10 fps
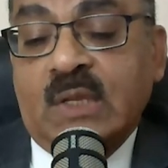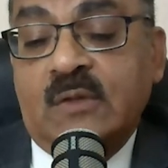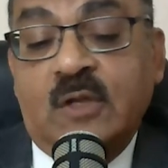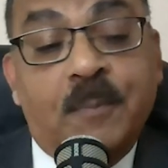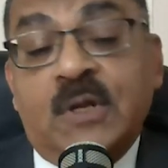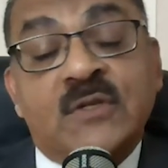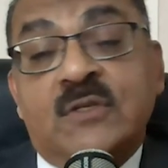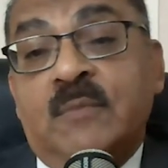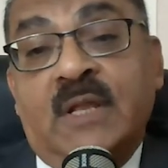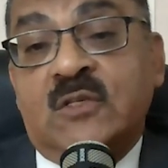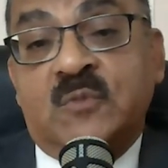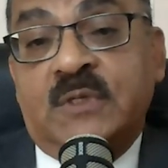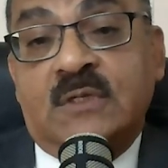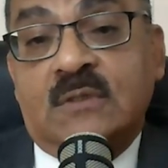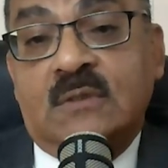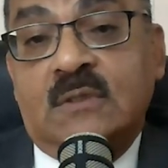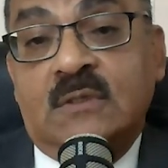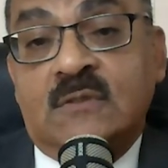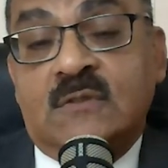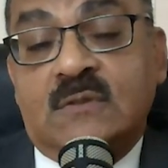reputation management
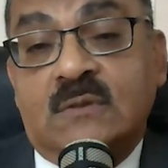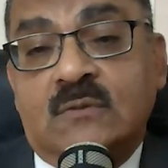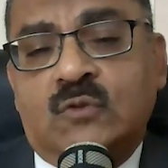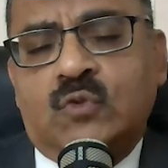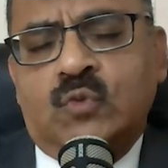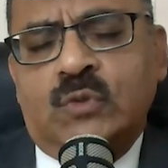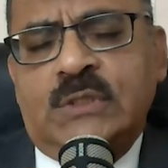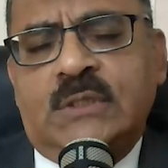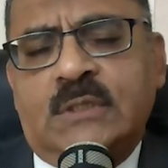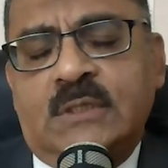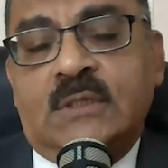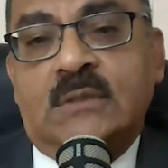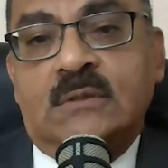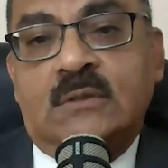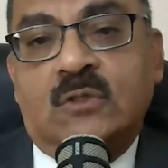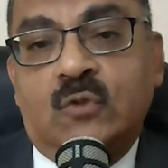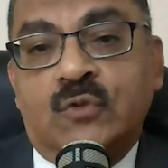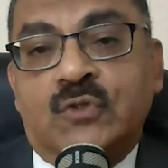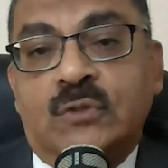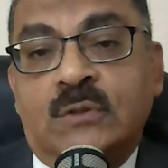is truly critical,
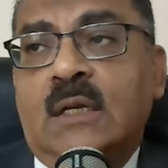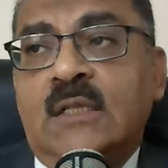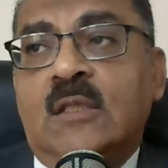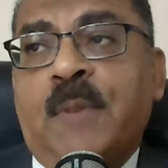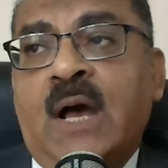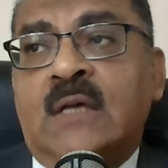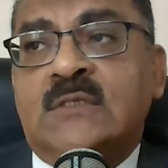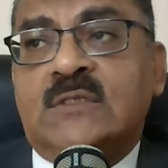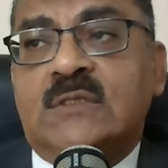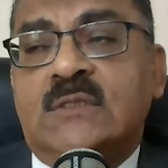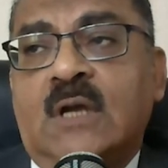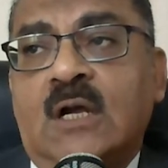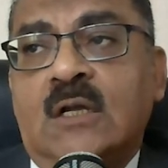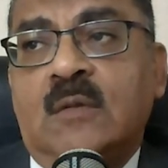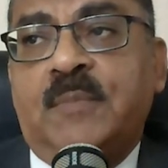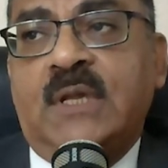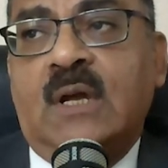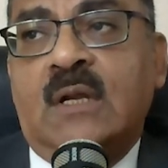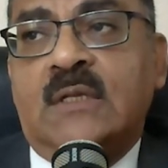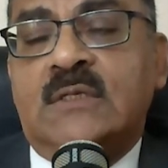crucial. In the past, young
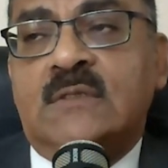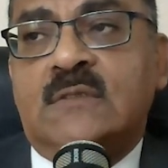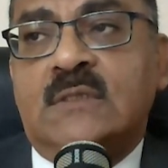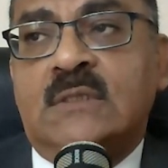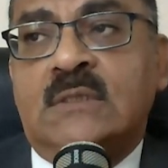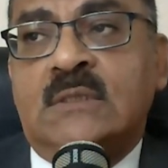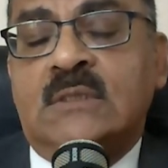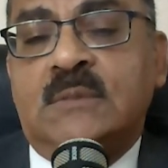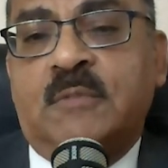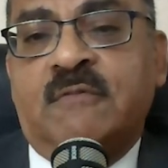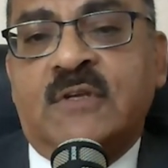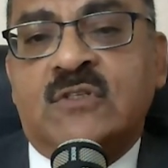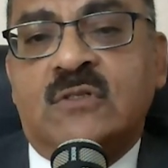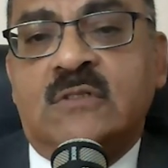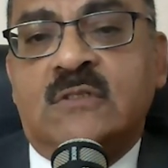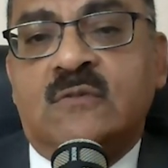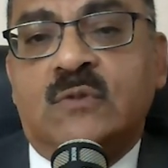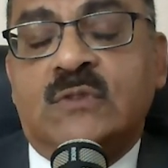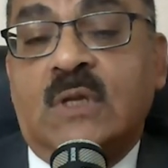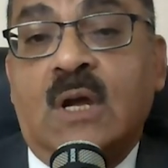PR agency professionals
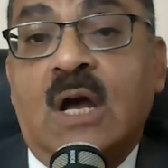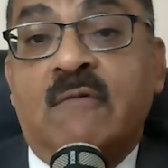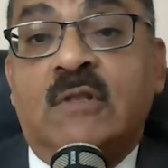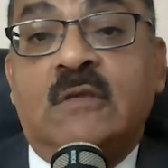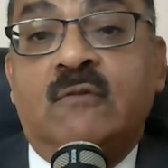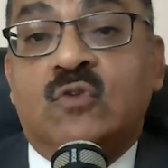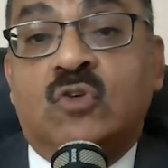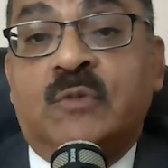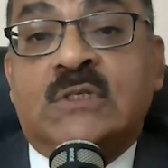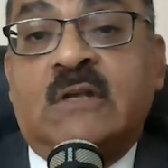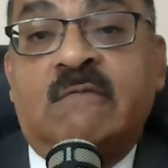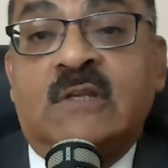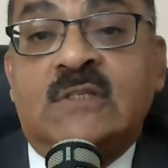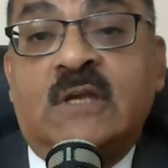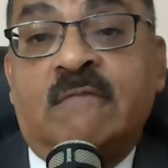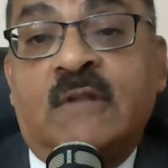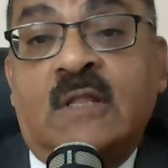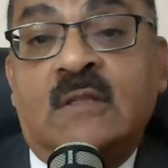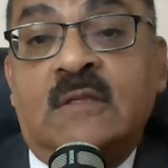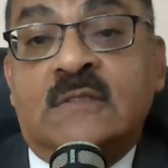would say, I will give you so much coverage. I've
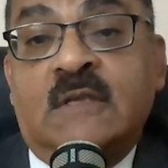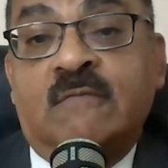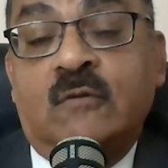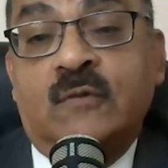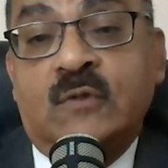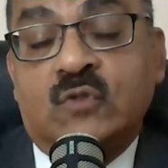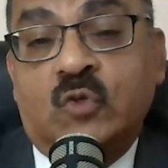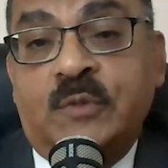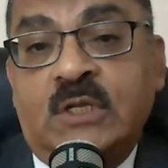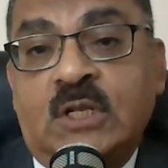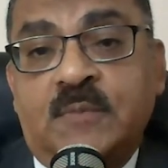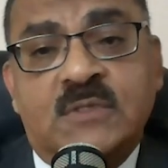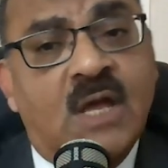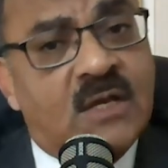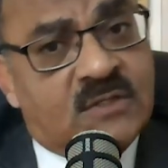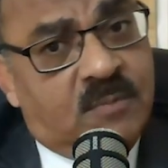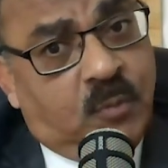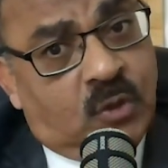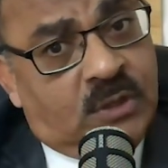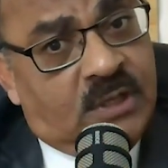done this. I've given you so many clips. Yeah, it's
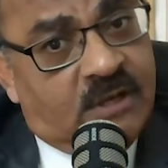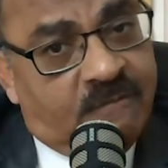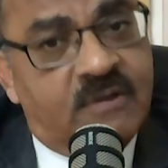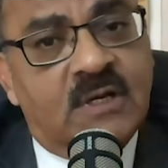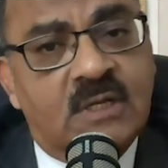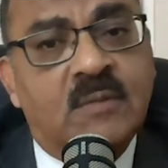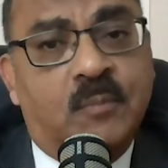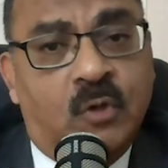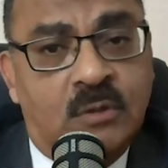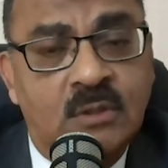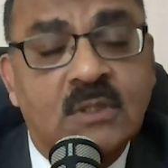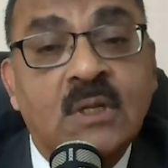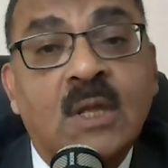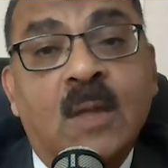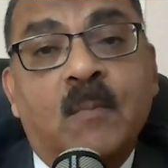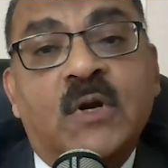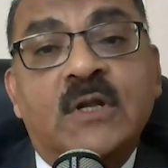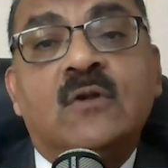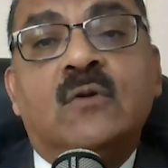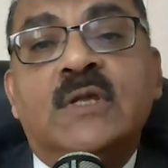important, definitely important. But
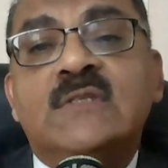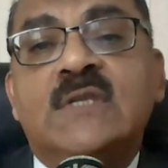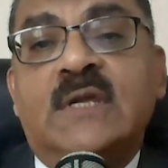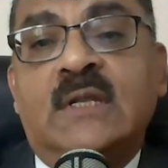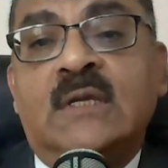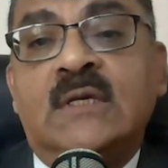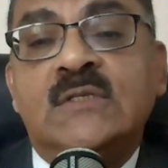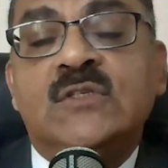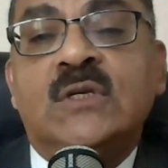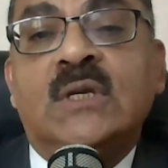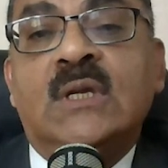in today's day and age,